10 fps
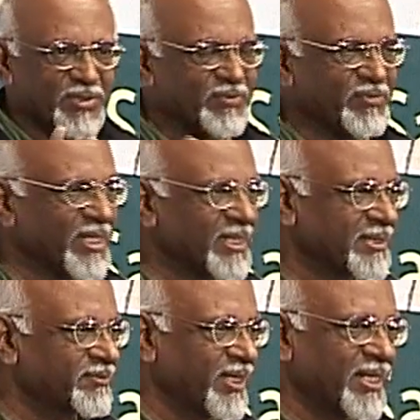of
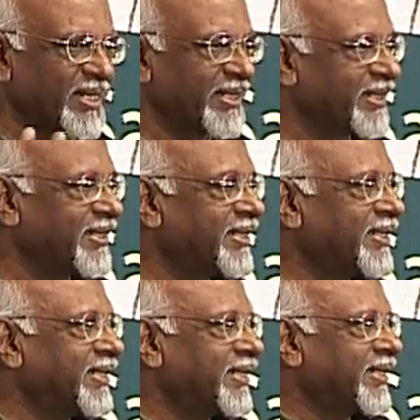fungi.
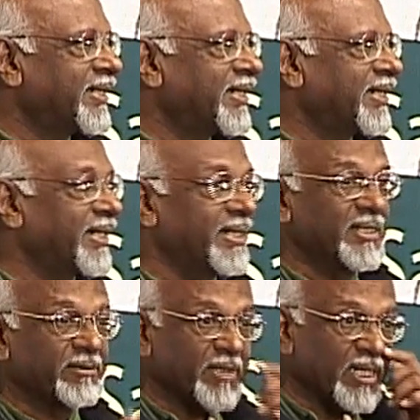
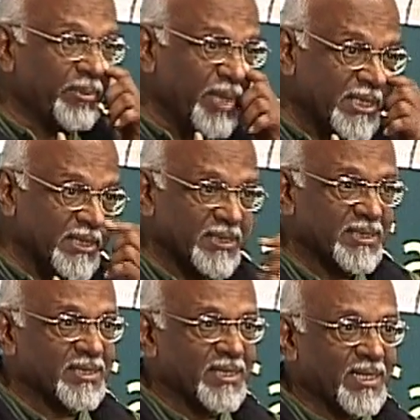And the
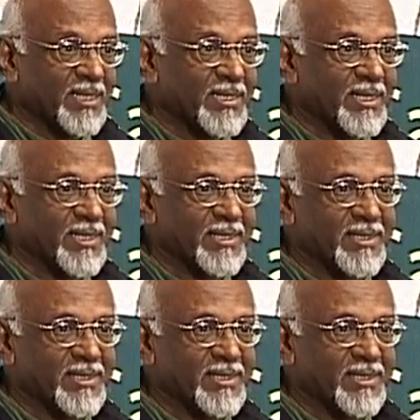images are like